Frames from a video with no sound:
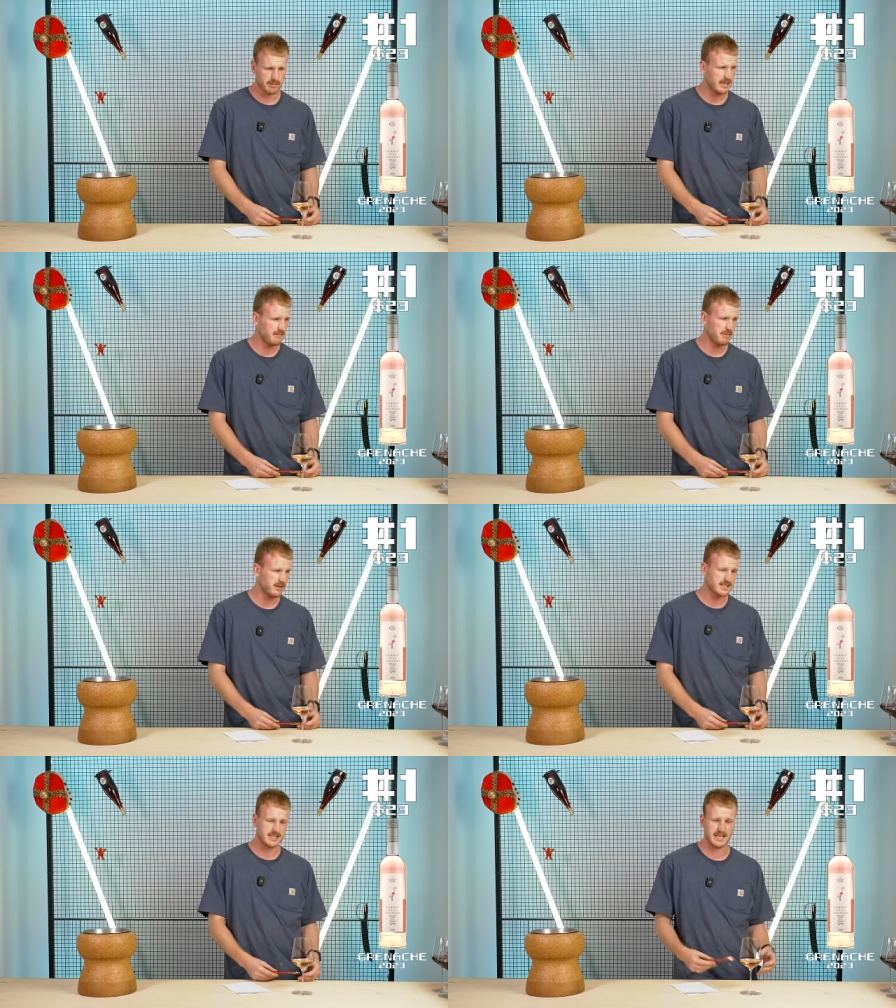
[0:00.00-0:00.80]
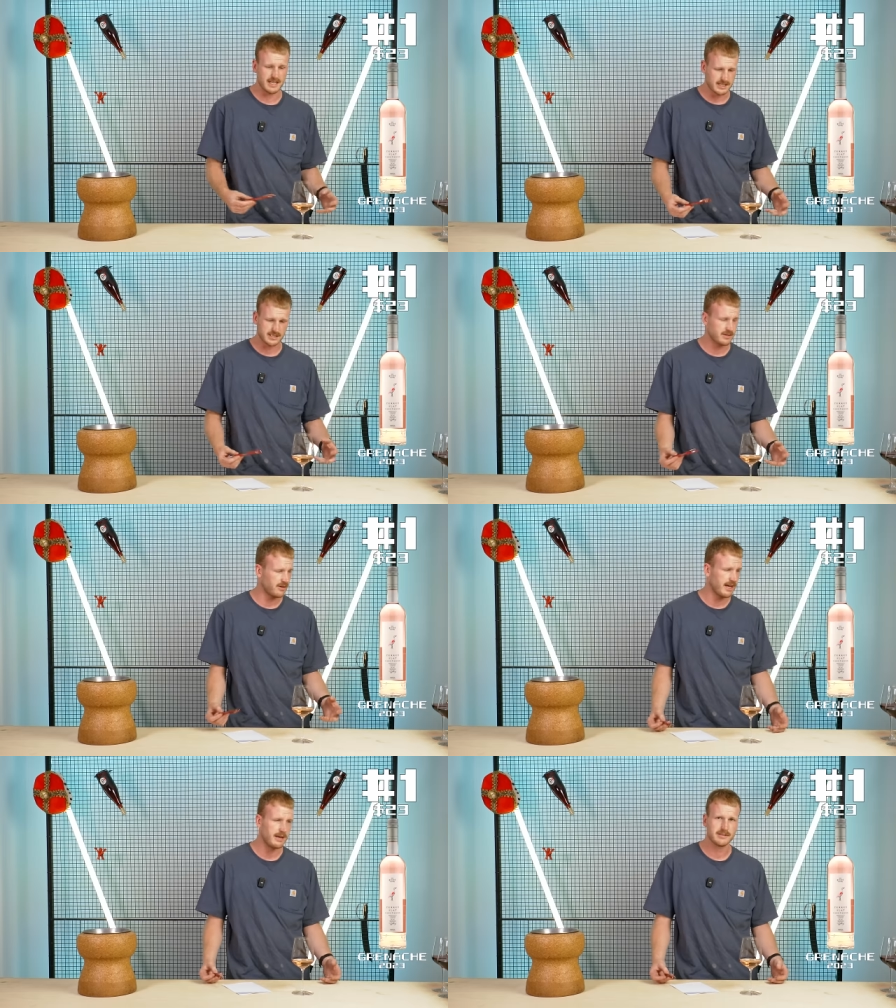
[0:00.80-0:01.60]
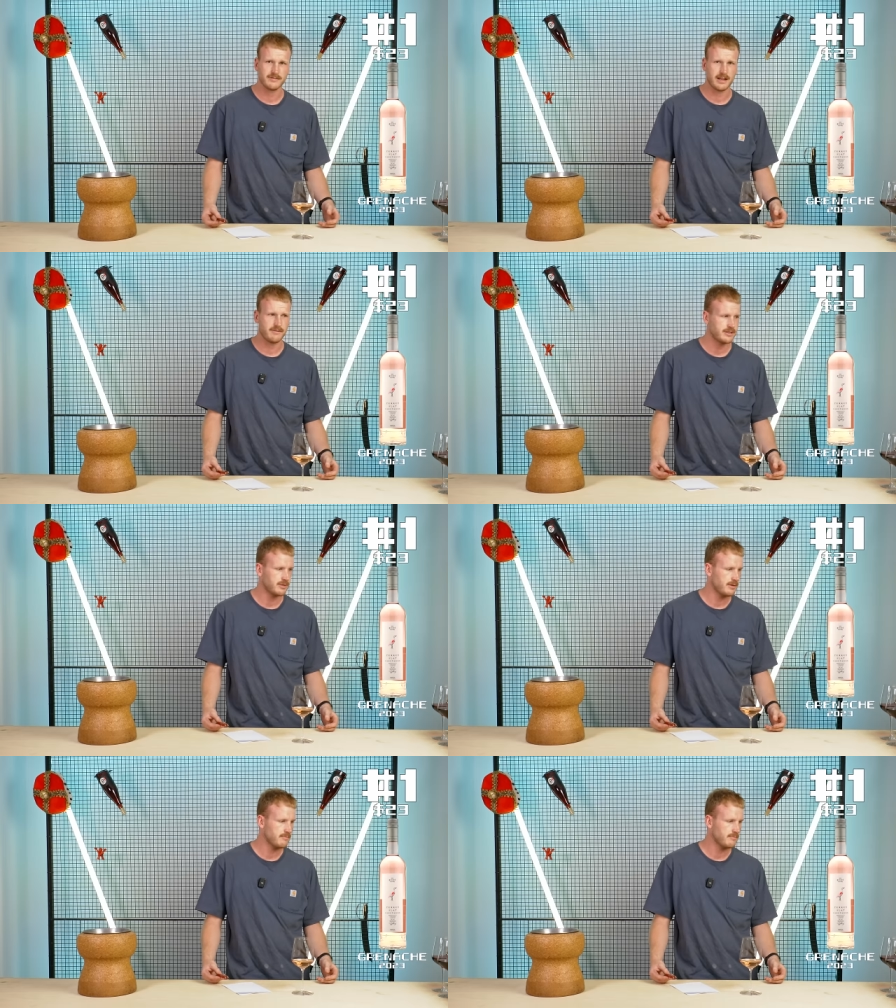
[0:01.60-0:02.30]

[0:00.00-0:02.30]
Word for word: pretty austere, it's not heaps of flavor to